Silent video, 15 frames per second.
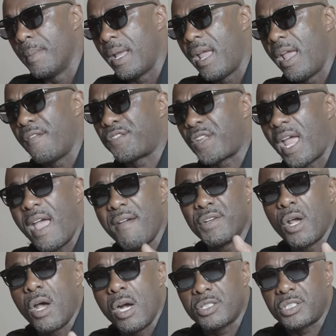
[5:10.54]
If they haven't
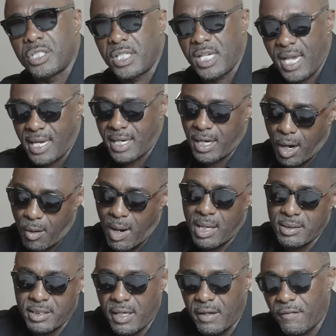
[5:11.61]
asked you yet, go
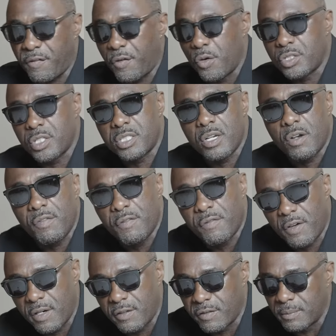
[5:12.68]
out there and force yourself in
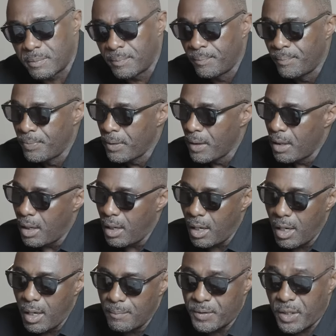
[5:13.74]
front of them.
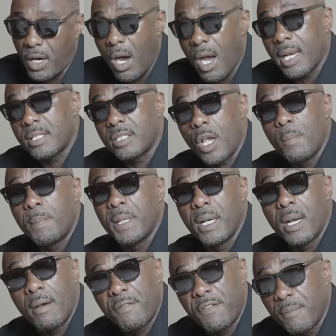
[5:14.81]
The guy that's opening
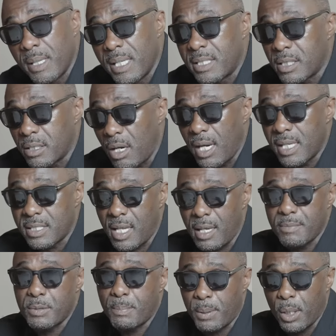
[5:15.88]
up for me tonight, his
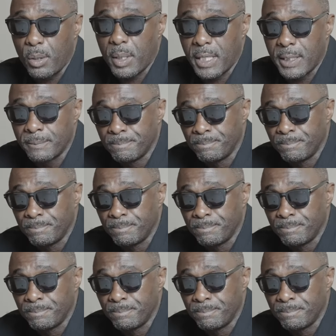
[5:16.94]
name's Bluey.